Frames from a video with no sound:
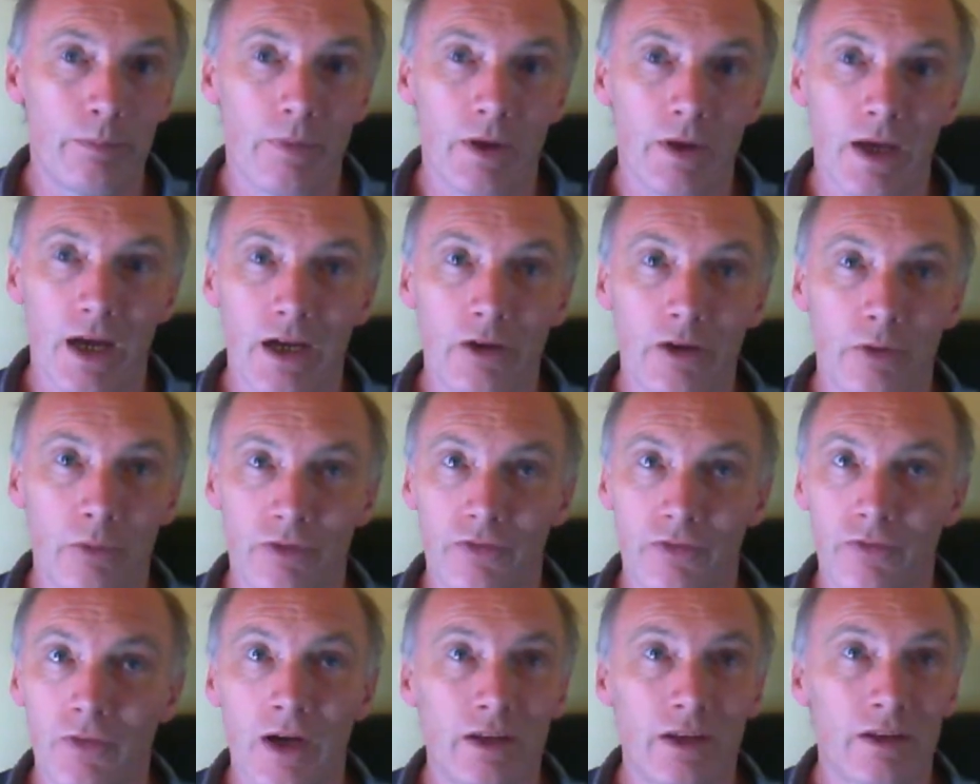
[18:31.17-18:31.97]
I
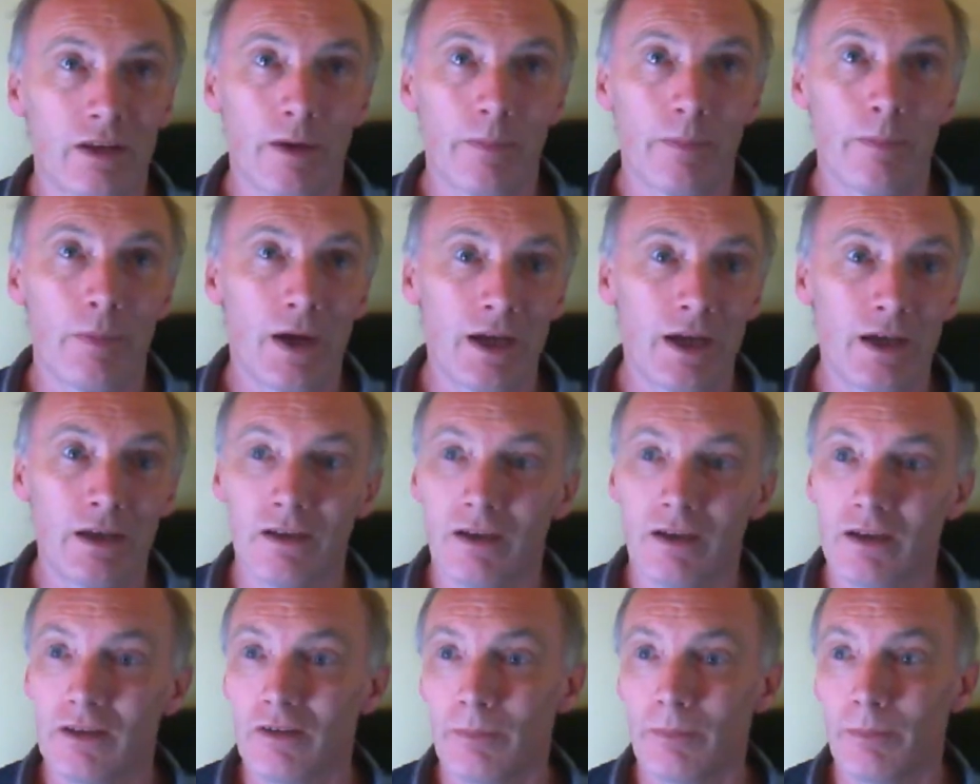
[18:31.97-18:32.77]
always found that a pain.
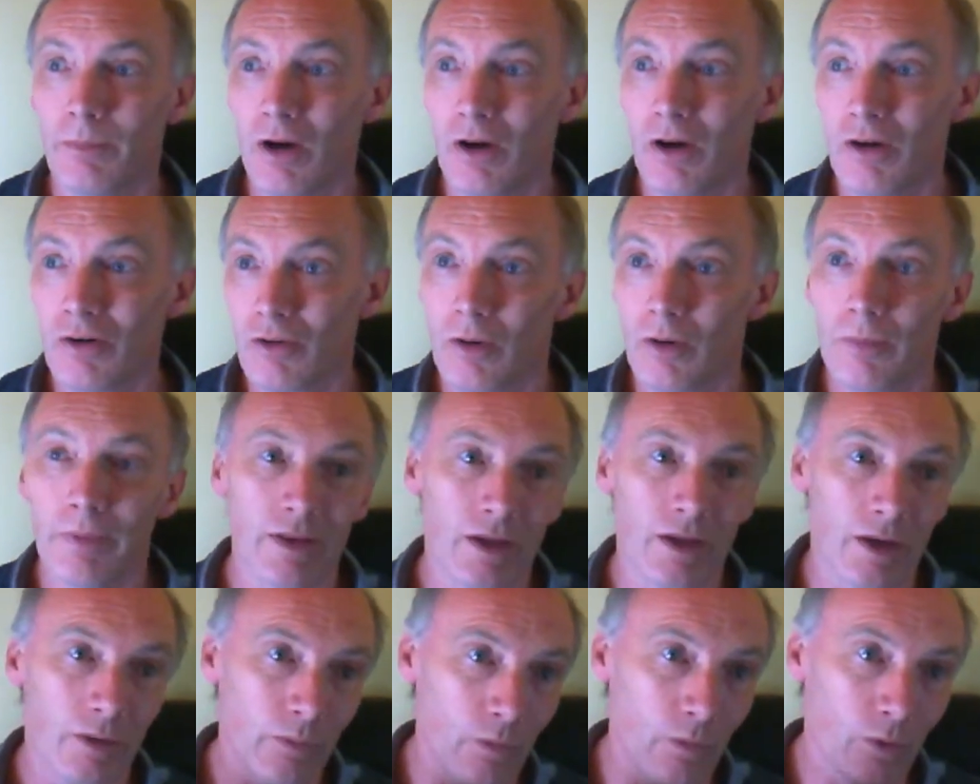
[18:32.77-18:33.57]
You had to park up
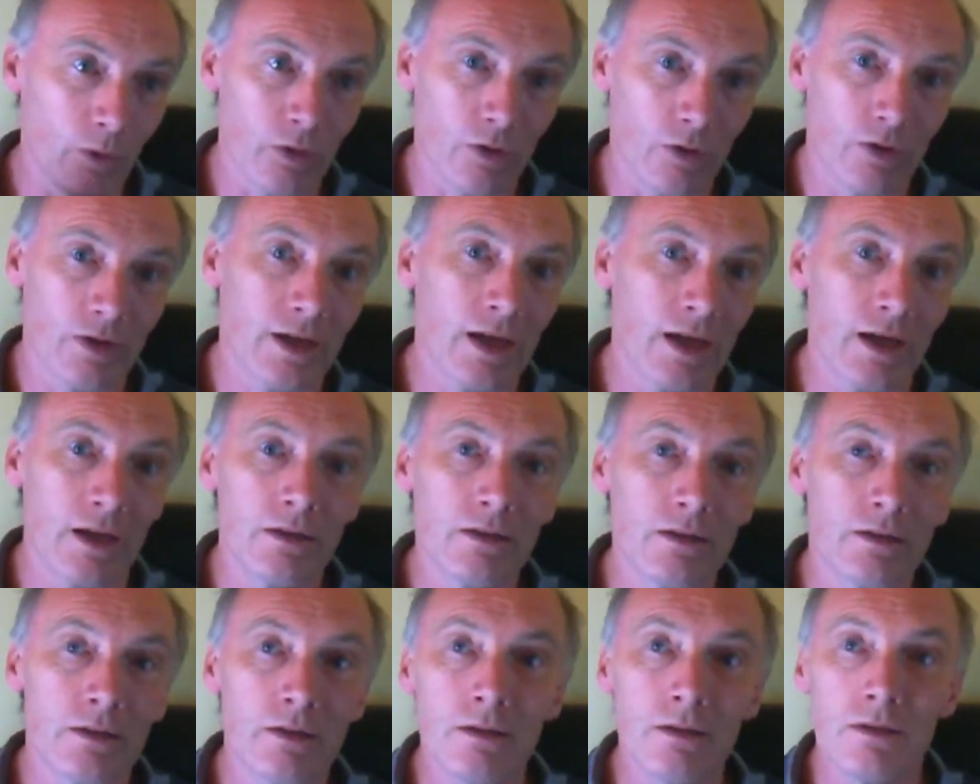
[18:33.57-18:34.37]
and then walk
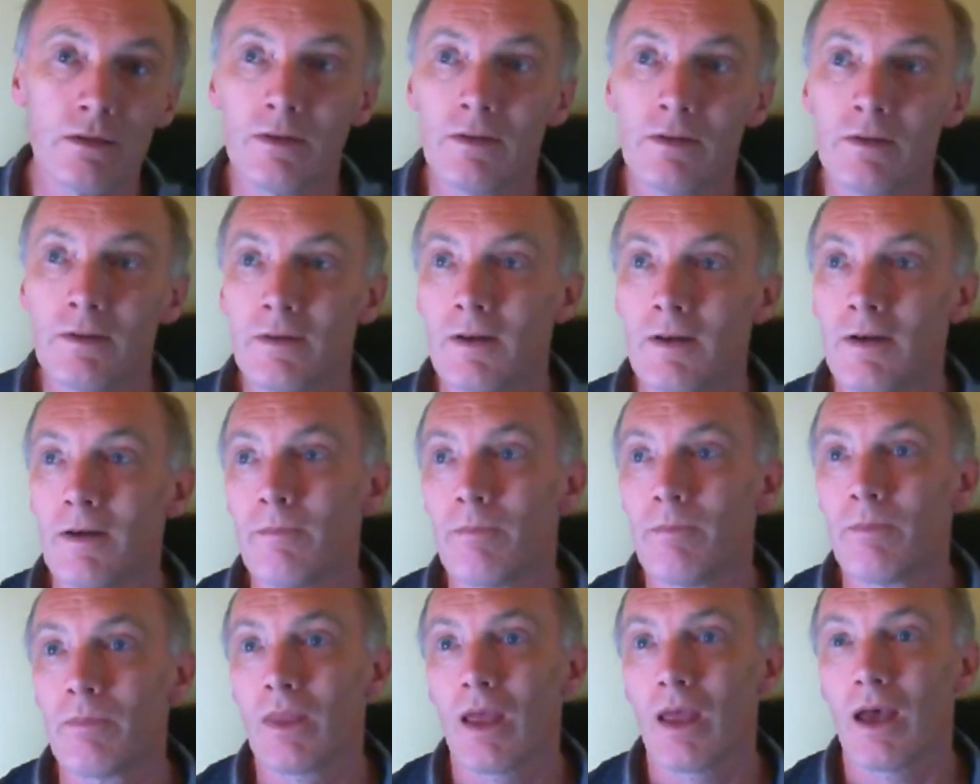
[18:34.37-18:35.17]
in.
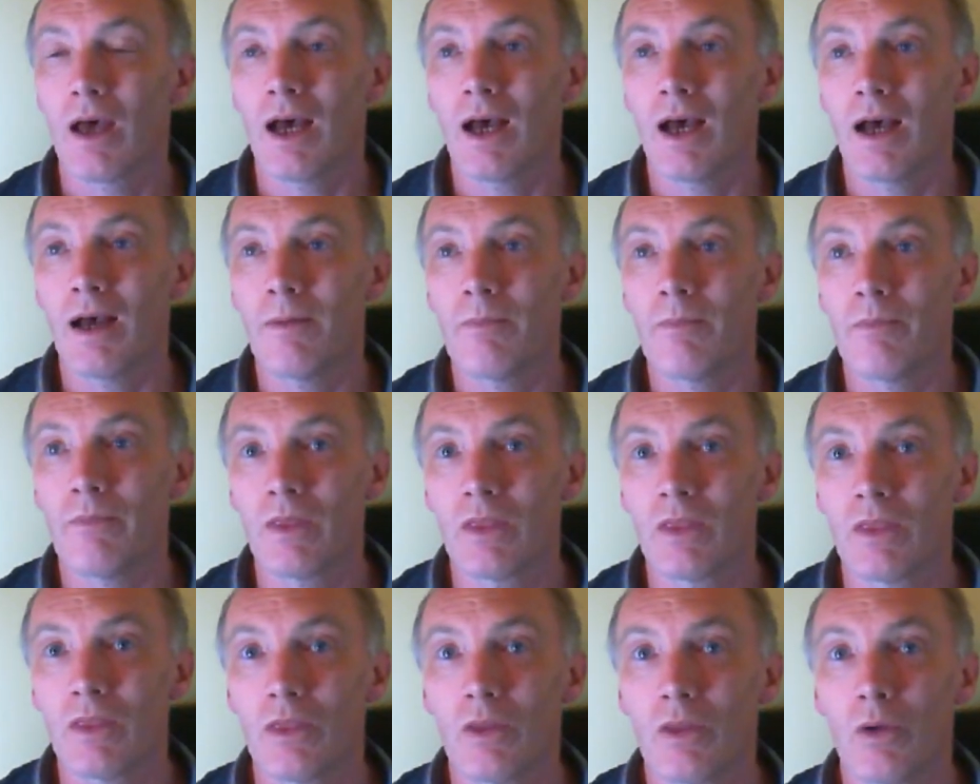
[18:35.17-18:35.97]

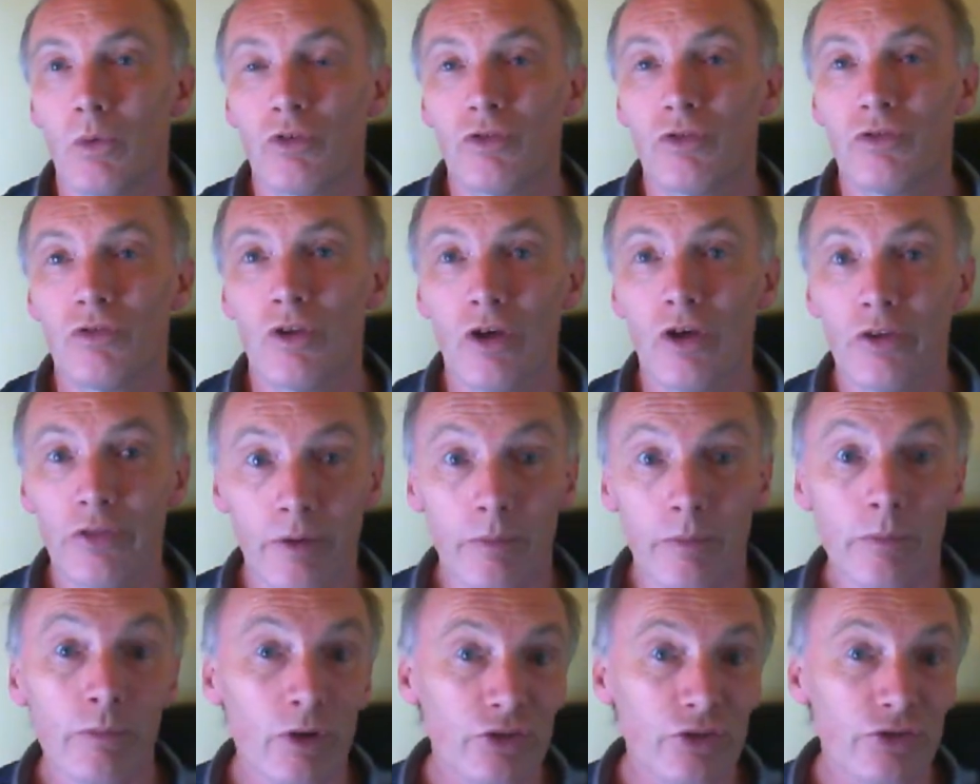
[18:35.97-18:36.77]
There was
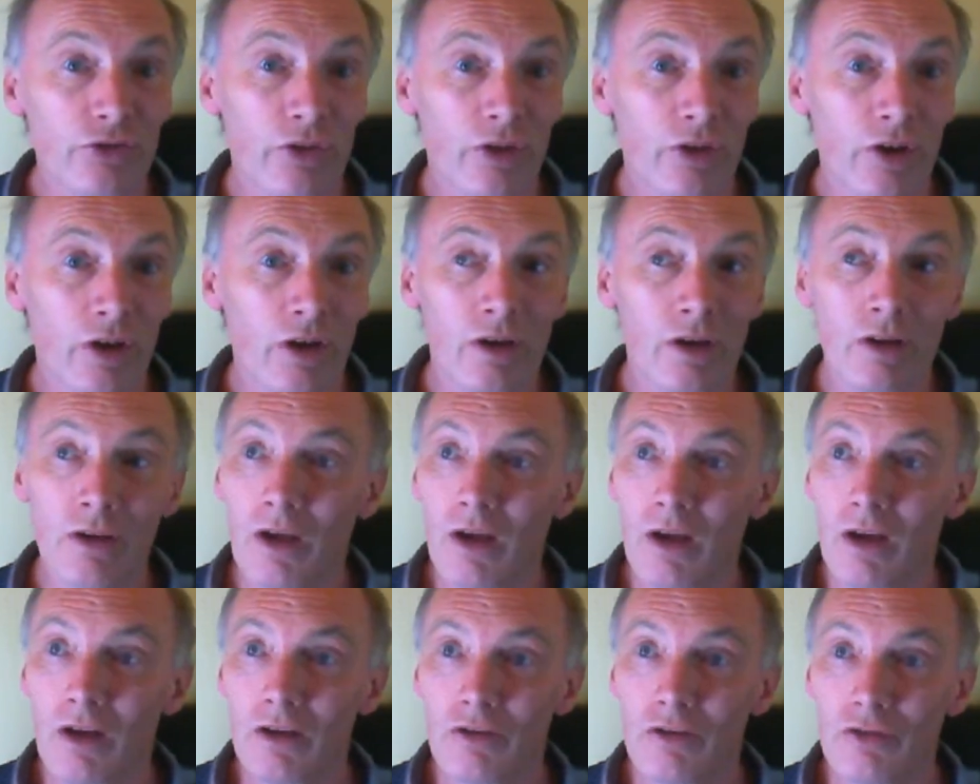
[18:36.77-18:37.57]
nothing much there.
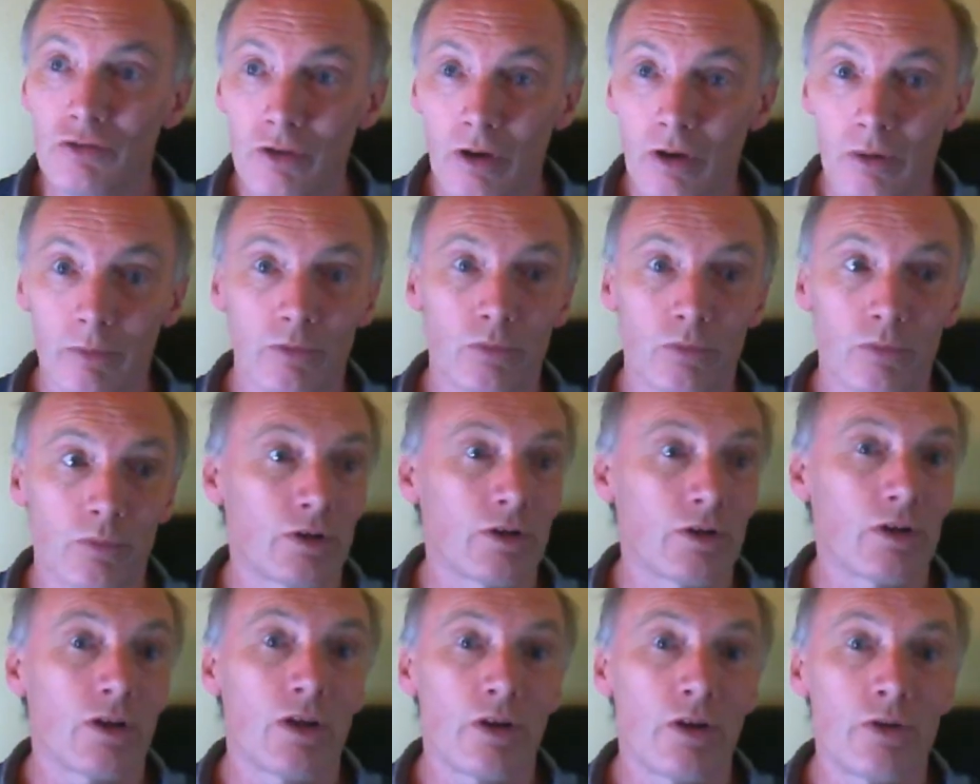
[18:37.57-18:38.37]
Shops were
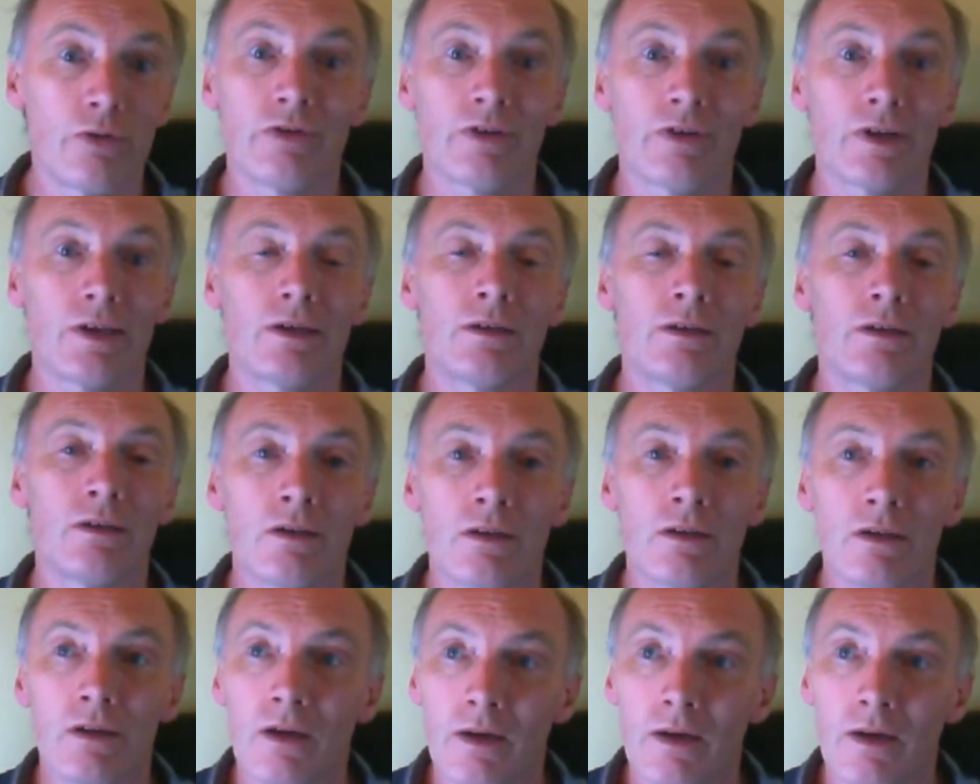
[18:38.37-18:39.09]
closing.